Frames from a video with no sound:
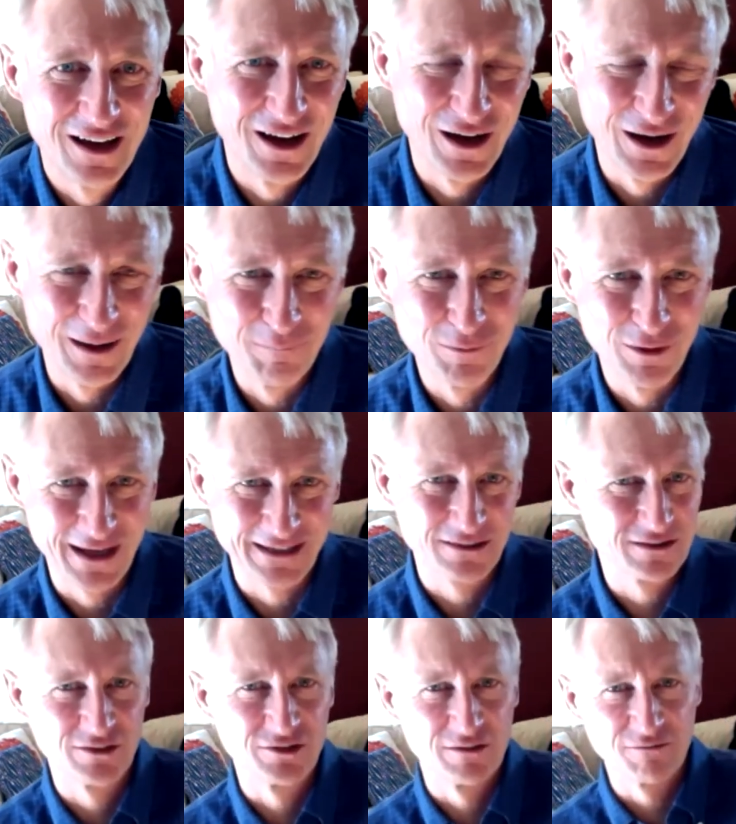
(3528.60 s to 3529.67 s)
Um, like,
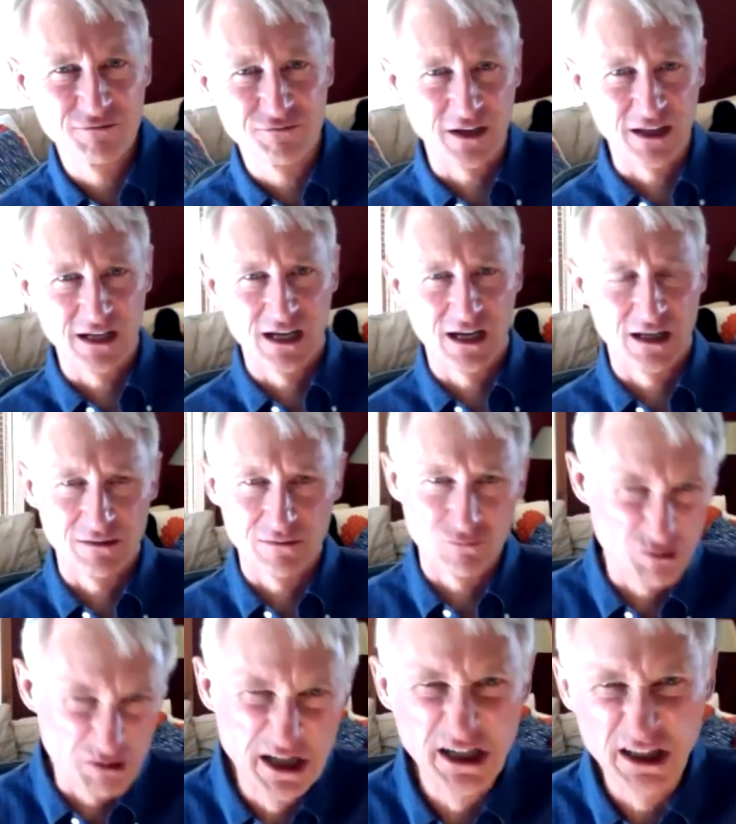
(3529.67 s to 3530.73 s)
does it fit in
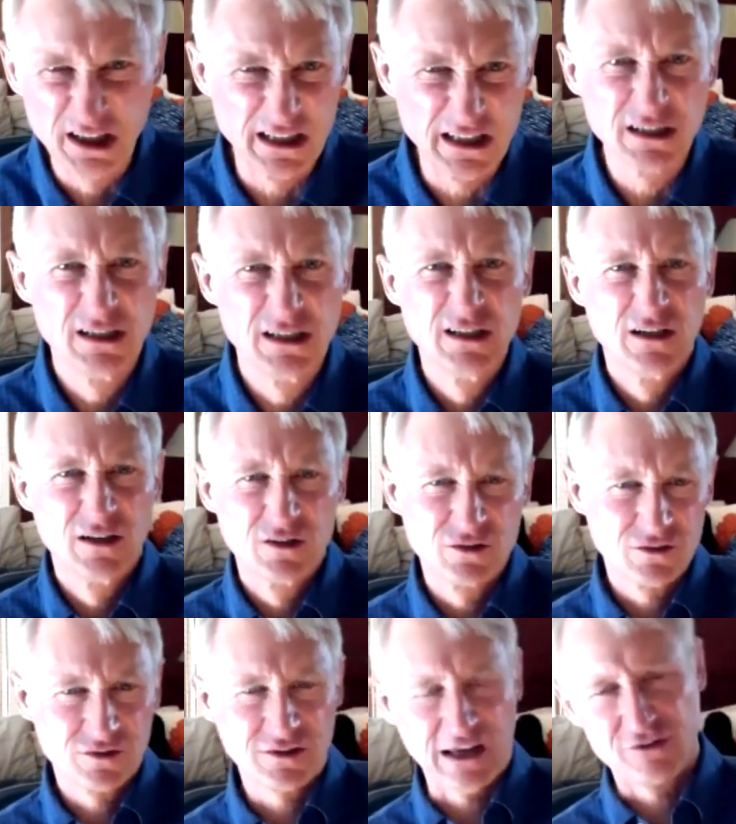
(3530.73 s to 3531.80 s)
really
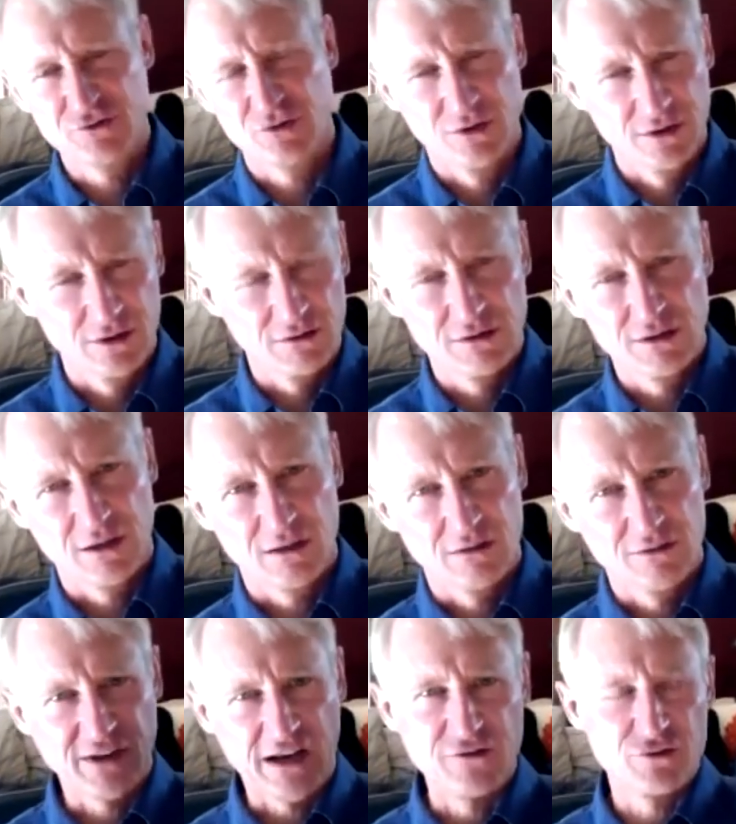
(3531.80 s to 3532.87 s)
central to, you know,
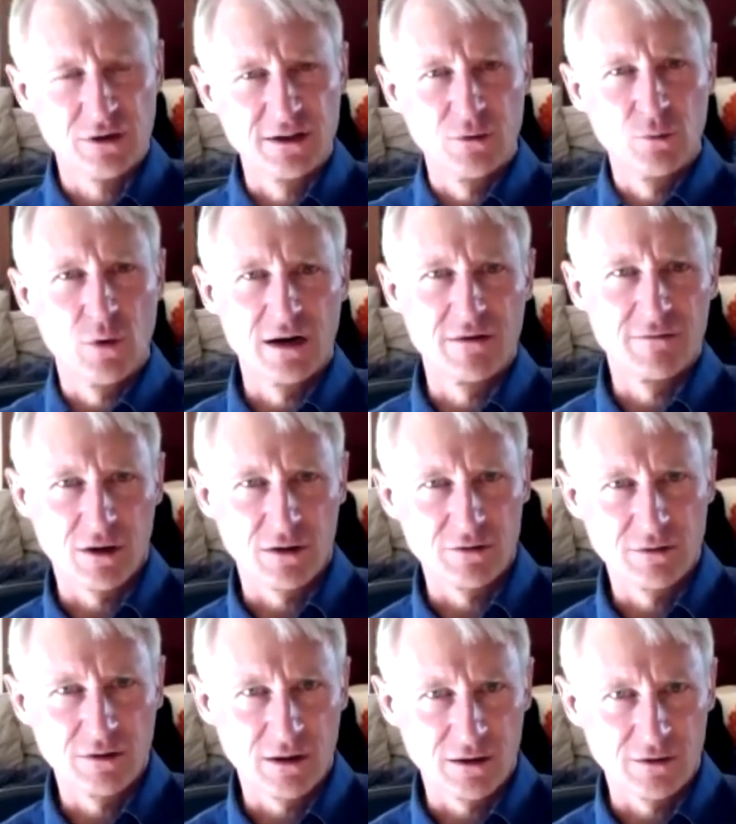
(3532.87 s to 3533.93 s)
centrally to one of our,
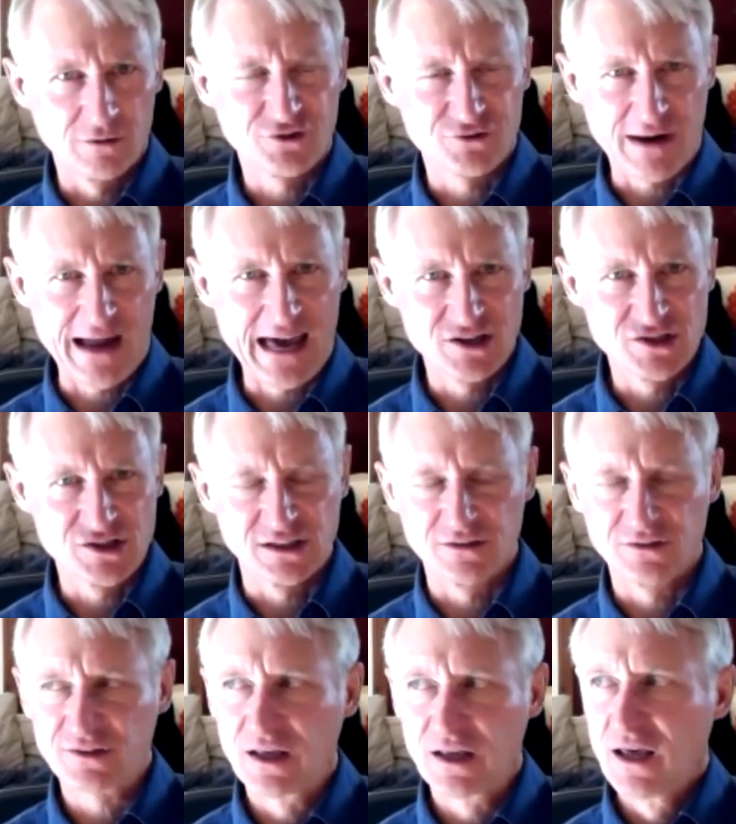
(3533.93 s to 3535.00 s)
our
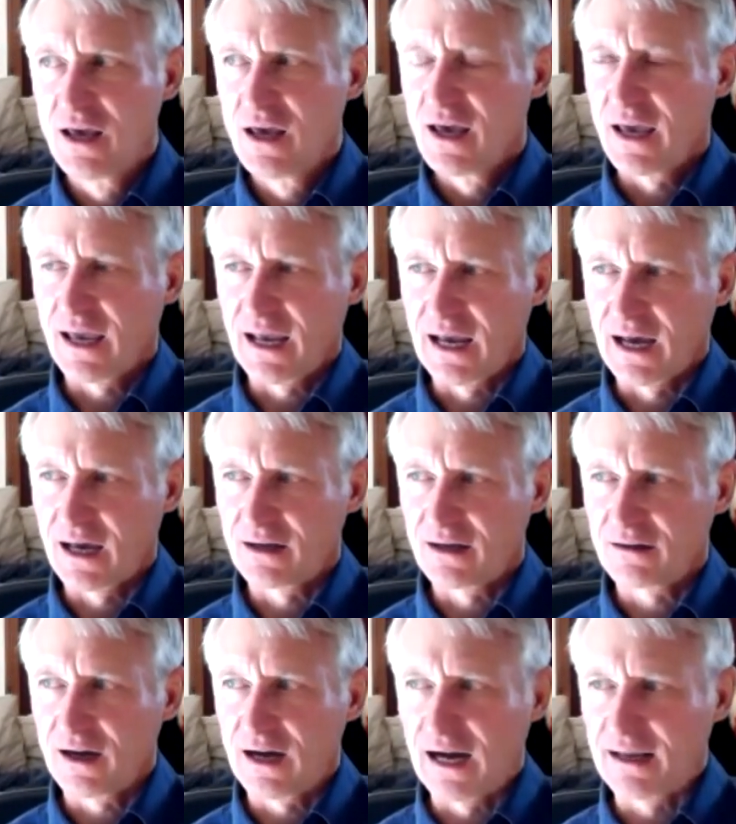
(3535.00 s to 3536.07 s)
strategies?
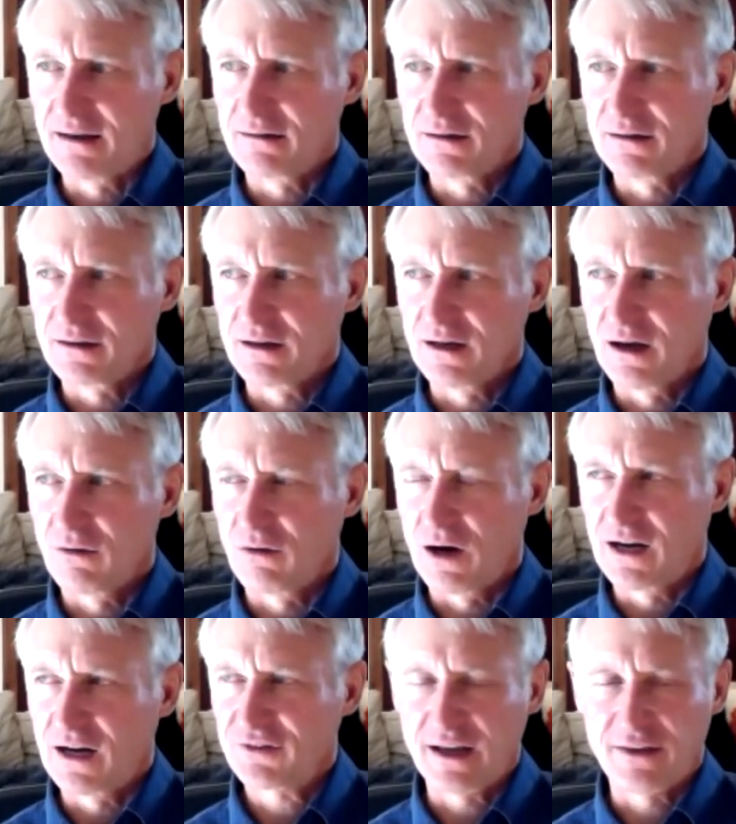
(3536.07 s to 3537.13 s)
And I, you know,
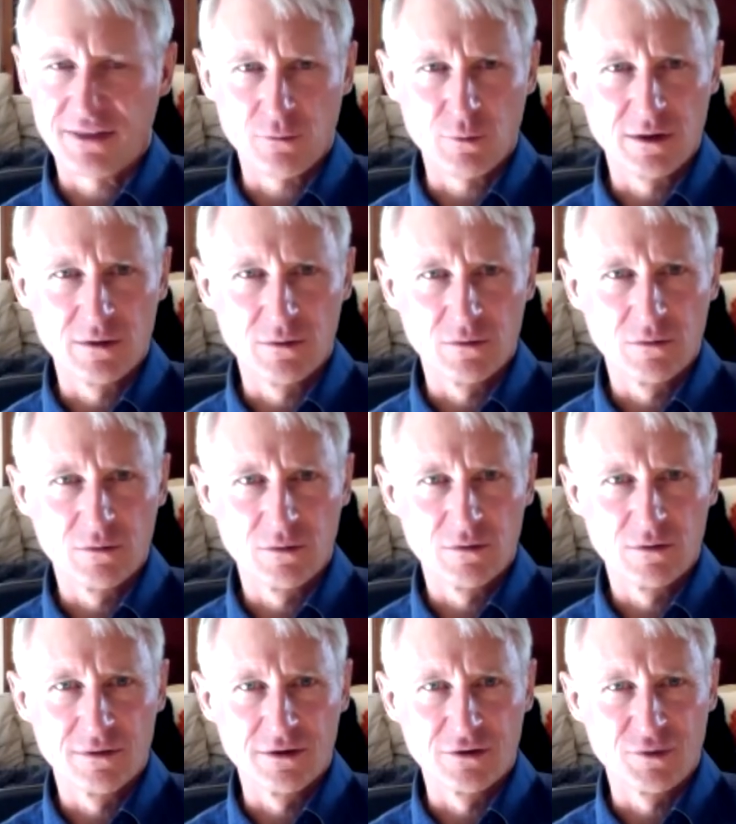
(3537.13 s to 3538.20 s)
honestly, I think we
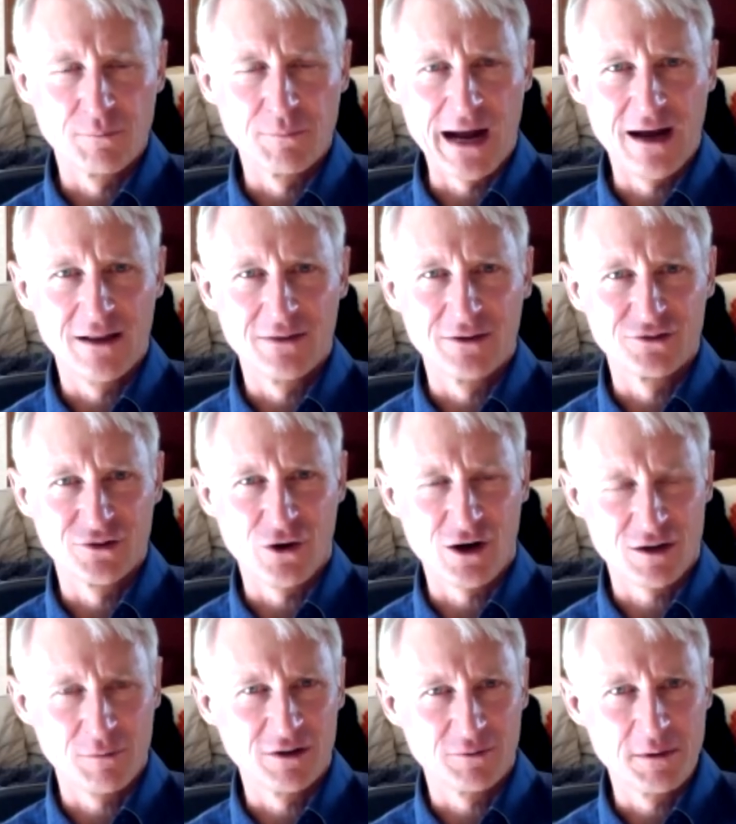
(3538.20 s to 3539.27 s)
there's a ba- there's an
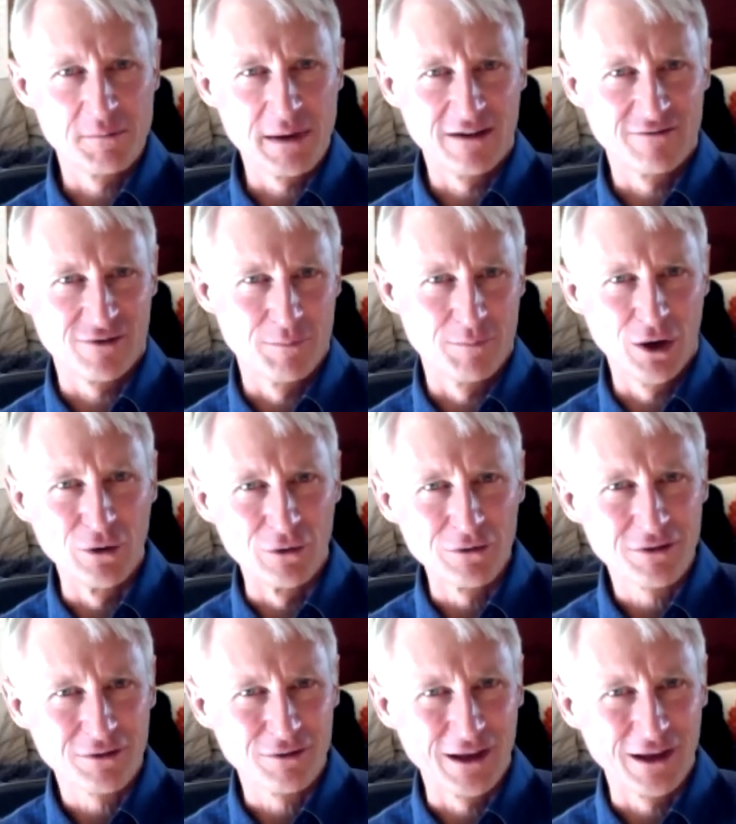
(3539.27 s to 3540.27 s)
argument to be made for both.